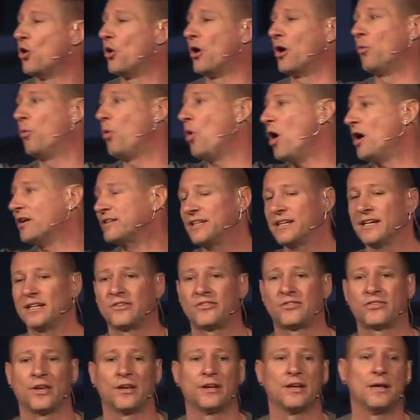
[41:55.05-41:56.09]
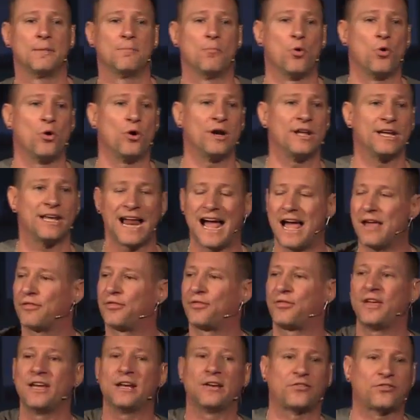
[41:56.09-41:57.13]
or I walked in on Sunday morning and I
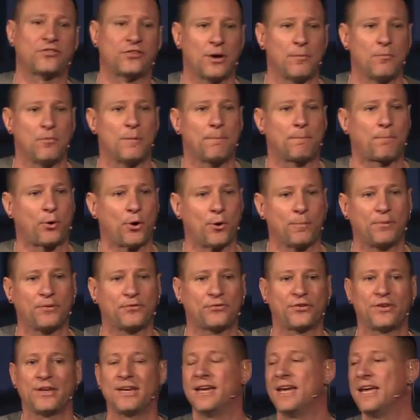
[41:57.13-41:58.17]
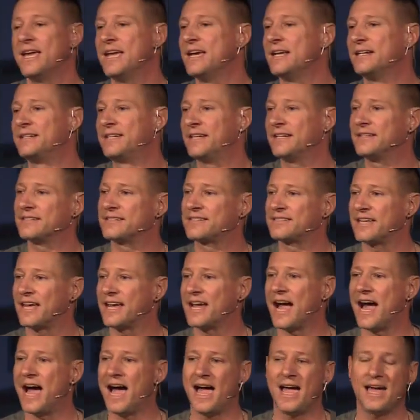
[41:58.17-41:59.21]
think someone purposely didn't say
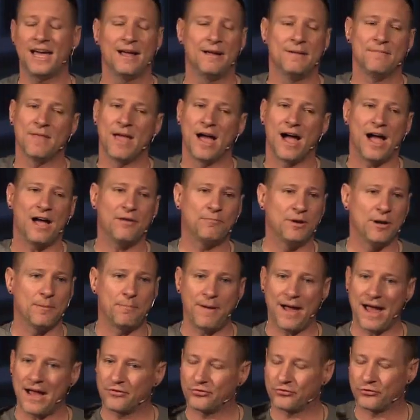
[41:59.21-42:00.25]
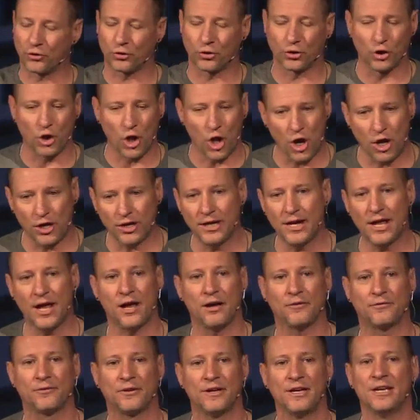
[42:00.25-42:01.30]
hi. I've been a pastor long
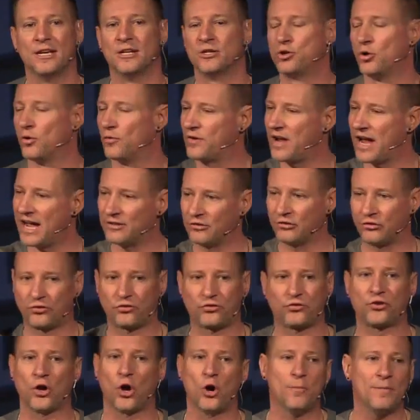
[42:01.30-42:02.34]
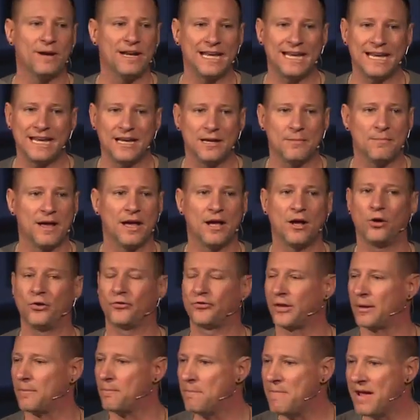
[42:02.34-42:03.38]
enough to have gotten so many emails
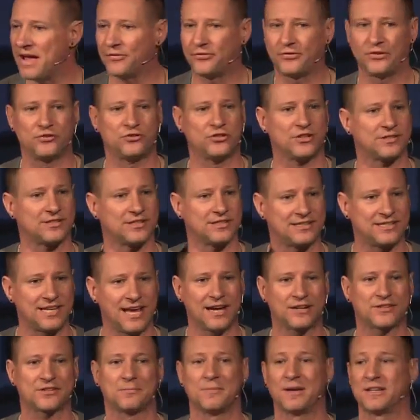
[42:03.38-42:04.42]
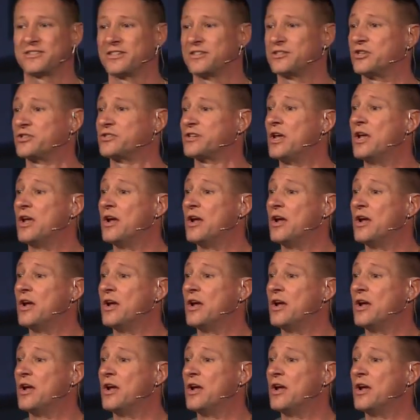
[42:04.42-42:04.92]
and messages and text messages